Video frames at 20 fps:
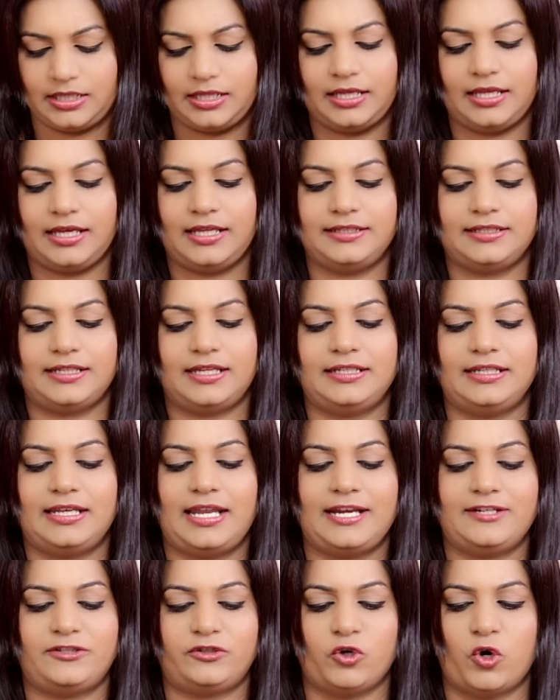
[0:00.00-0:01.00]
And then
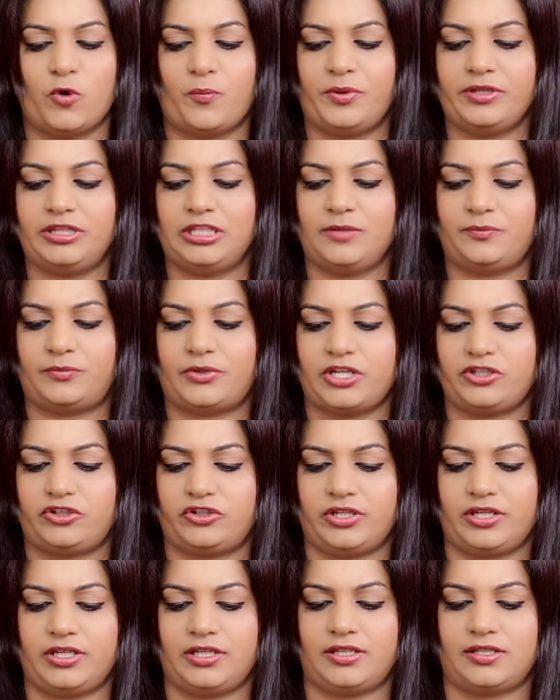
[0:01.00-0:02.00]
let's open the
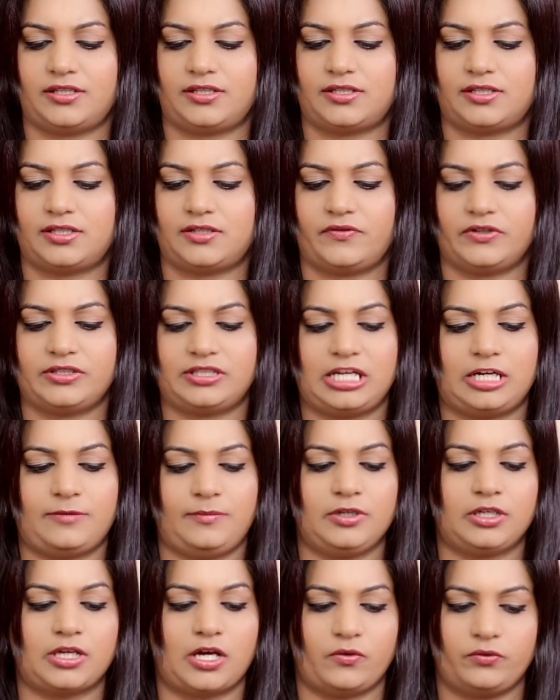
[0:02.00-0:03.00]
brushes. First let
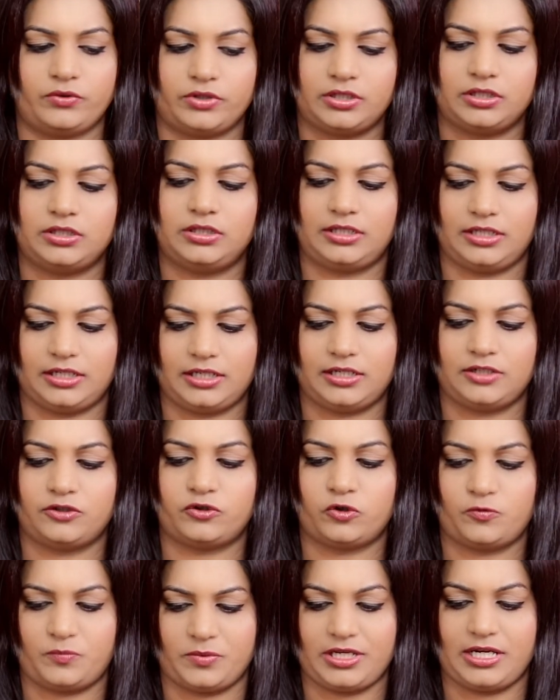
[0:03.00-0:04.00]
me count. There
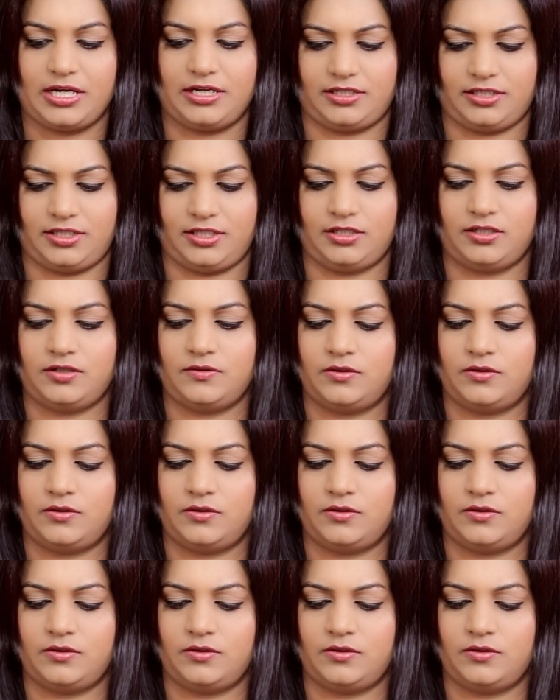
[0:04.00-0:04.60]
should be 18.